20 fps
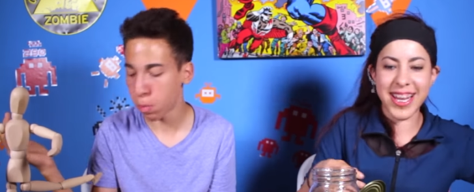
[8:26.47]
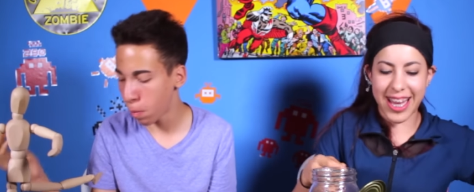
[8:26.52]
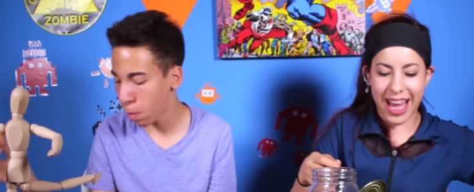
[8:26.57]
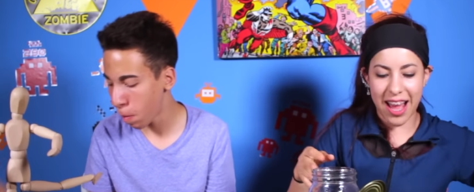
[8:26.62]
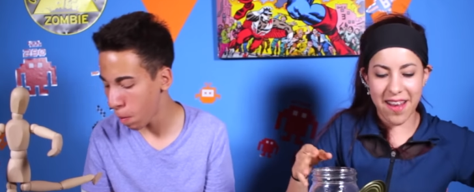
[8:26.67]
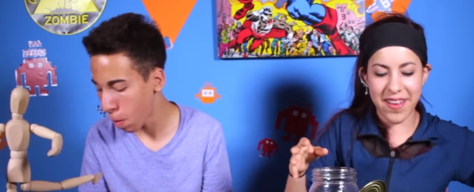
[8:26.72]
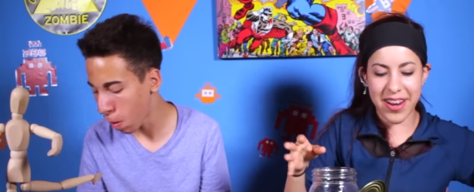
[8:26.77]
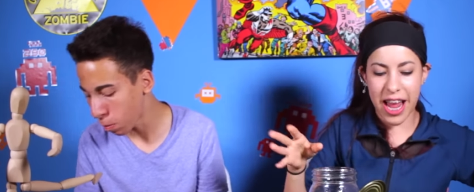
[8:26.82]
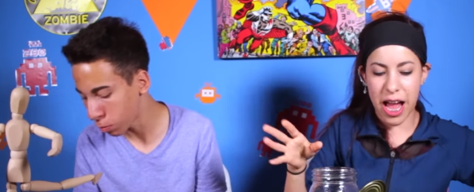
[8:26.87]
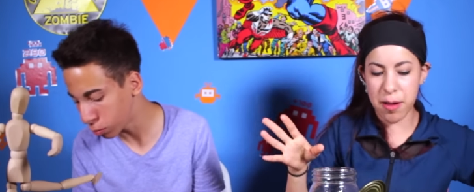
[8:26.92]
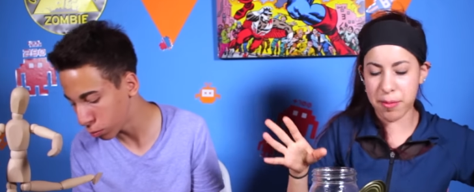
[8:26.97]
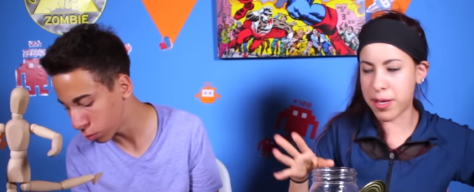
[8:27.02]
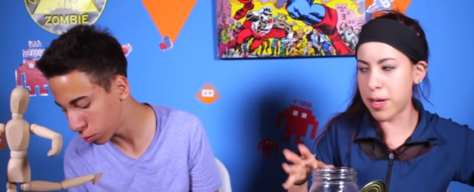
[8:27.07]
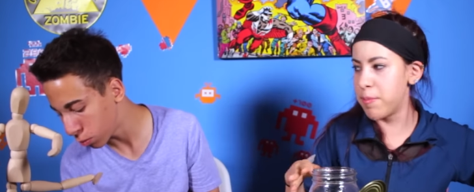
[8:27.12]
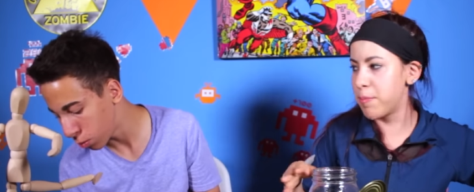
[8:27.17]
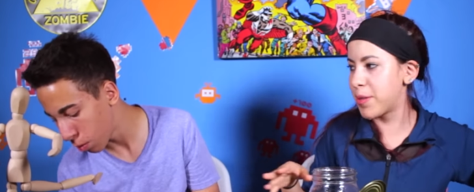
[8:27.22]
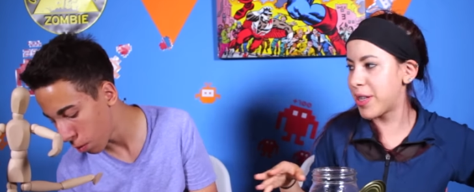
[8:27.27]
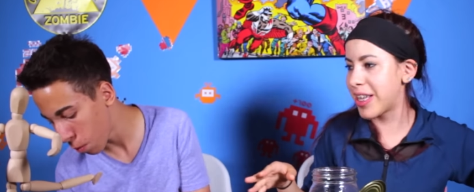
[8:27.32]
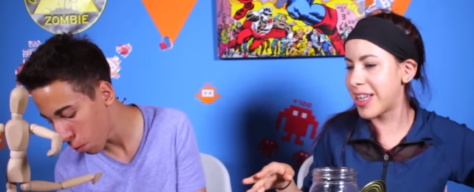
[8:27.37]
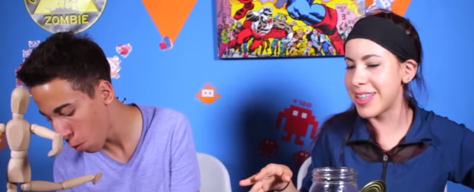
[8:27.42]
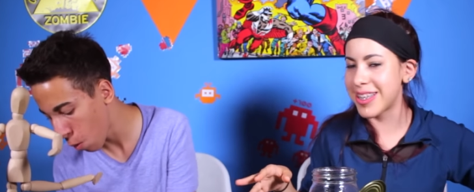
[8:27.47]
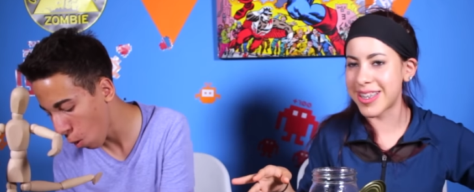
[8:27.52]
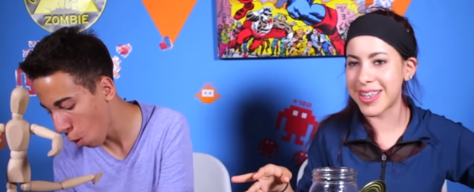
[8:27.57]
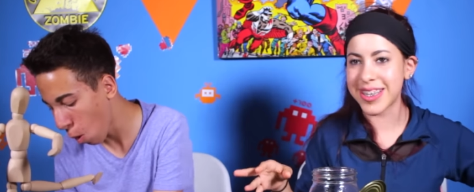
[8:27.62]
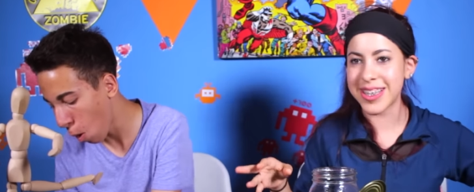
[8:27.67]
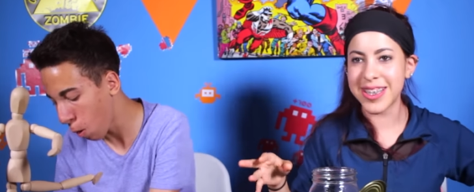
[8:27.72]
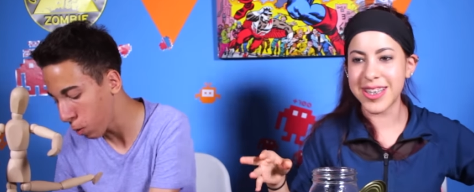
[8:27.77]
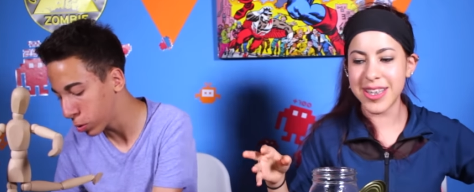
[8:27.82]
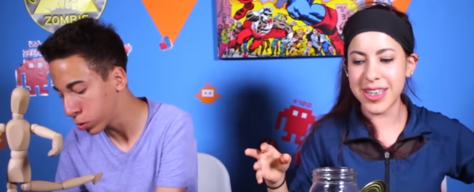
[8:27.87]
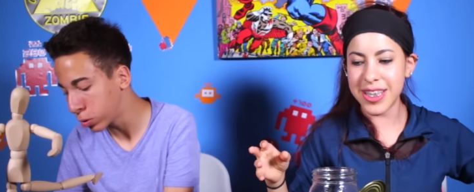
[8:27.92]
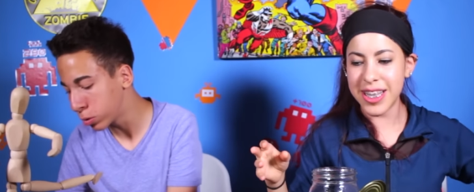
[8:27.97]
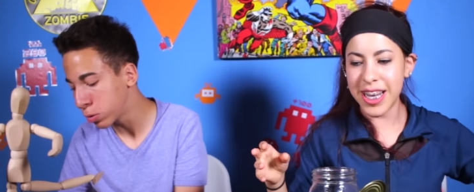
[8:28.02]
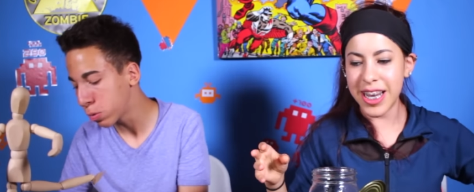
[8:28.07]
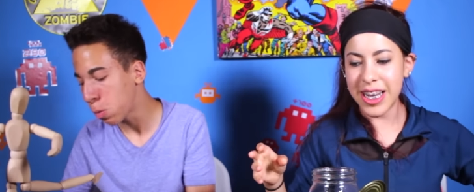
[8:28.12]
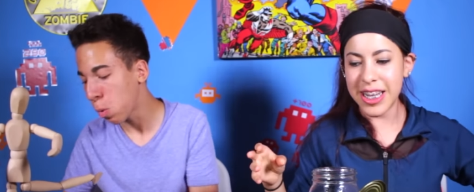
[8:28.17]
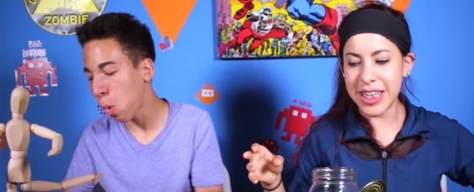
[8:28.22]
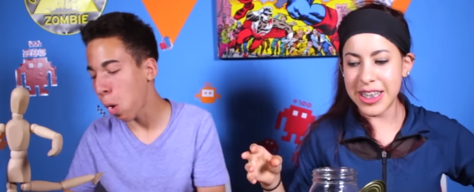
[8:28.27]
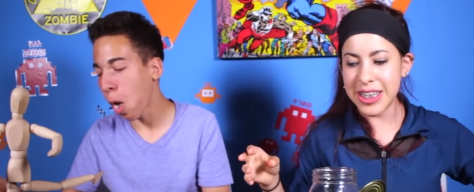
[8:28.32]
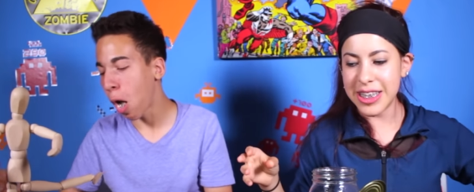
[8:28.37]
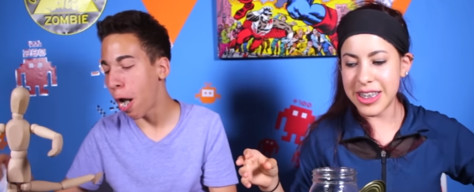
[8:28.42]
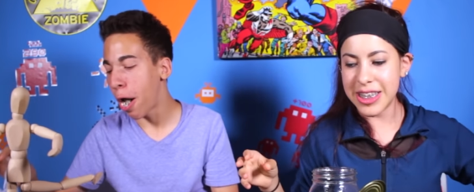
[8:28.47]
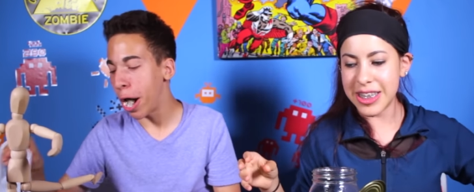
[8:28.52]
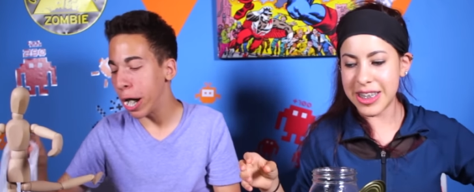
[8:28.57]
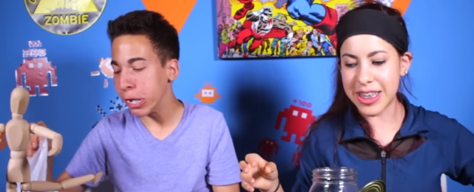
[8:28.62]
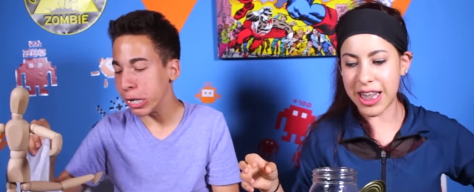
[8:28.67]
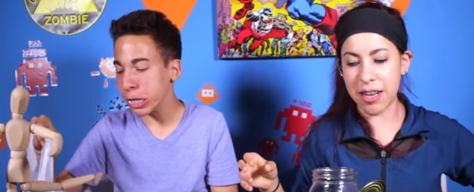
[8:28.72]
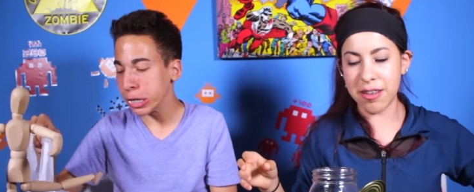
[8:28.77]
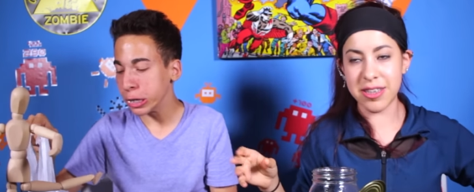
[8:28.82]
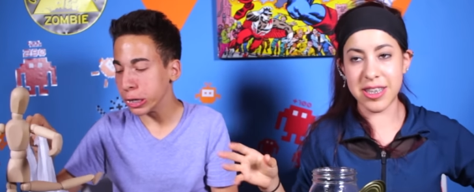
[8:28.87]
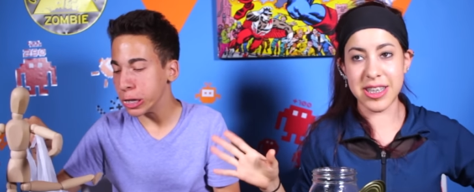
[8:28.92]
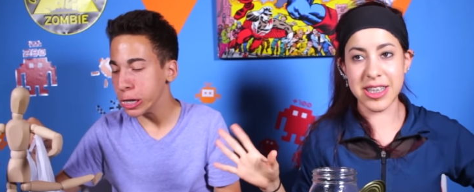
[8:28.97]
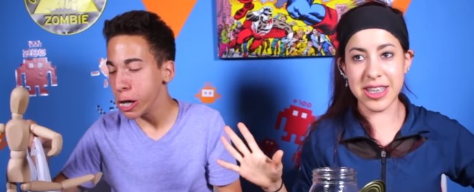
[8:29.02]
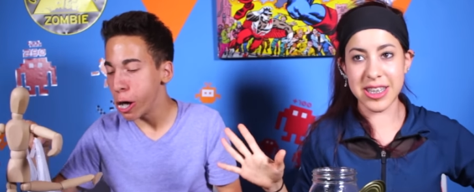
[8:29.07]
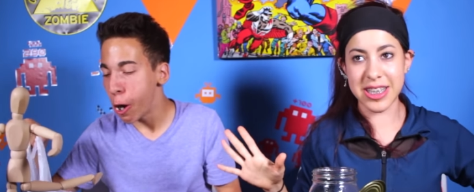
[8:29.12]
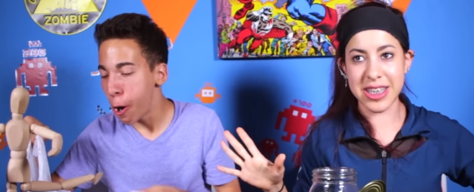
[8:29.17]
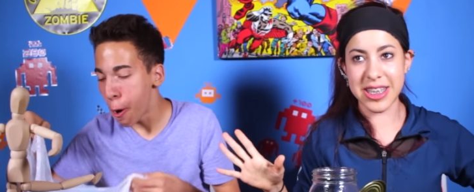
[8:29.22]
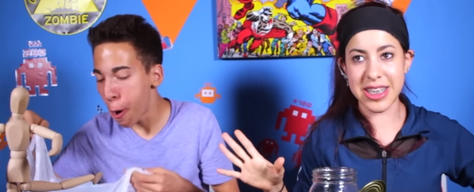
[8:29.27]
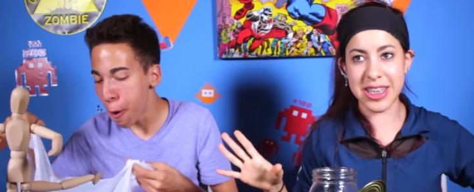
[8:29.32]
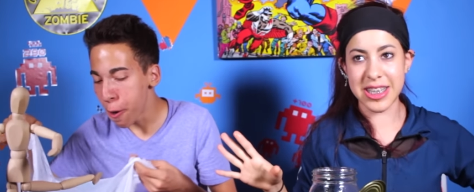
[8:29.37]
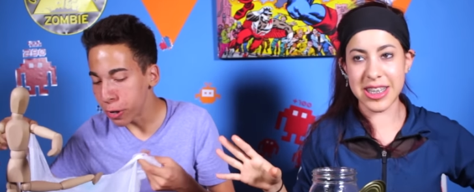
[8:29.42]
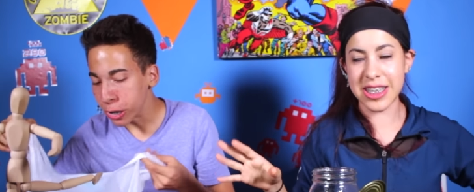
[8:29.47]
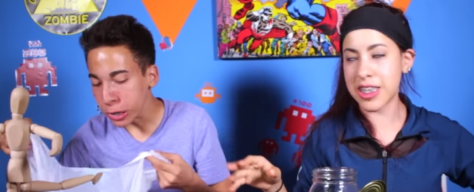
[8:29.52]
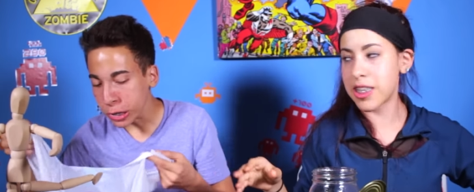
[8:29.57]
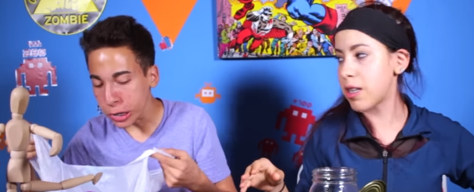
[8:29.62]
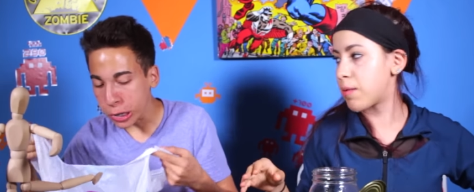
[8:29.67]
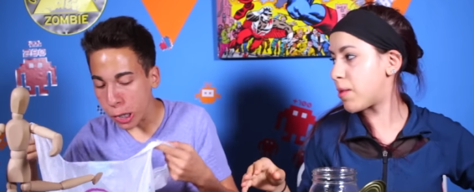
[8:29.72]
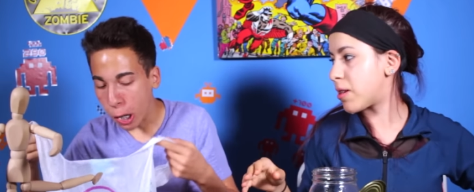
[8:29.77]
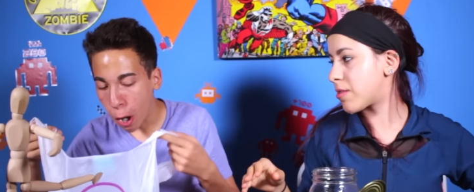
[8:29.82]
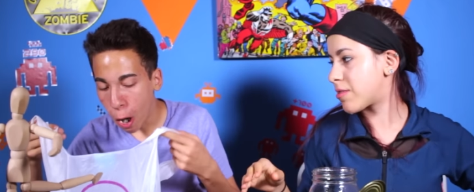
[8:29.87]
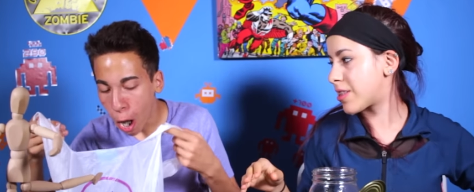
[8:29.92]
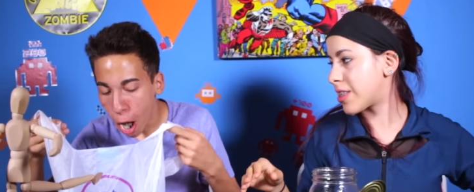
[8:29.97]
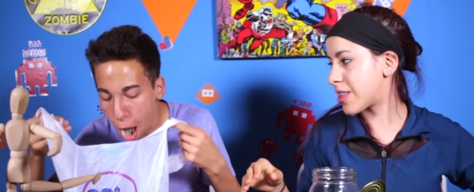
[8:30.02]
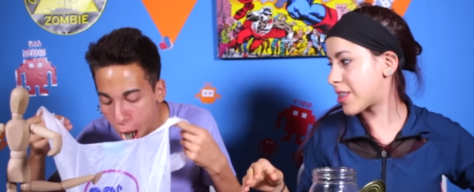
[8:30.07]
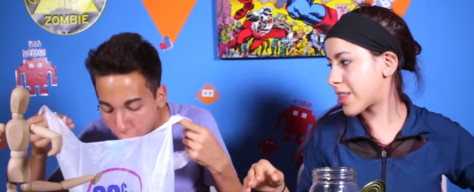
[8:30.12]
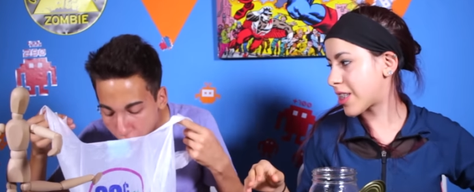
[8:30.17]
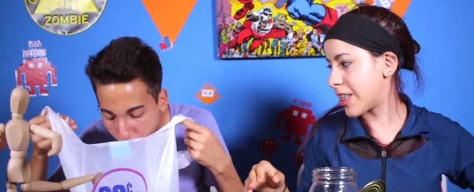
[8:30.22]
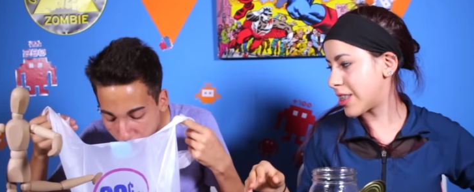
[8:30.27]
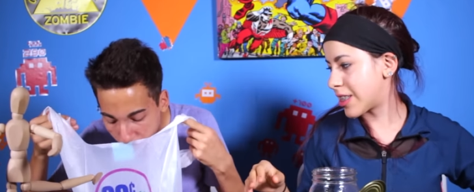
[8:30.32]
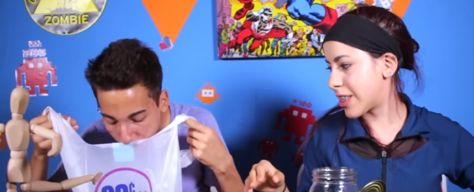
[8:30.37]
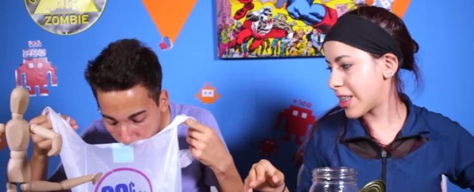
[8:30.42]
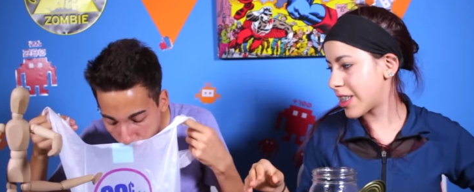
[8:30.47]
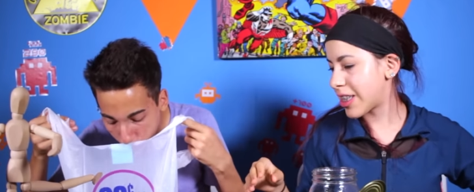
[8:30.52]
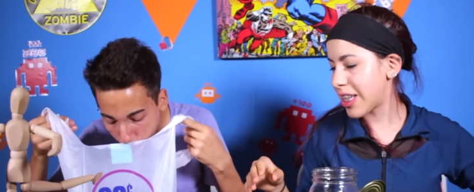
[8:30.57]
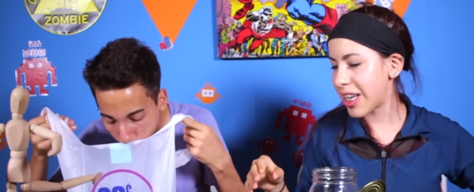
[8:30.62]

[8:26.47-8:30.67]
Speaker 1: Kind of a napkin, please. That was single-handedly the most disgusting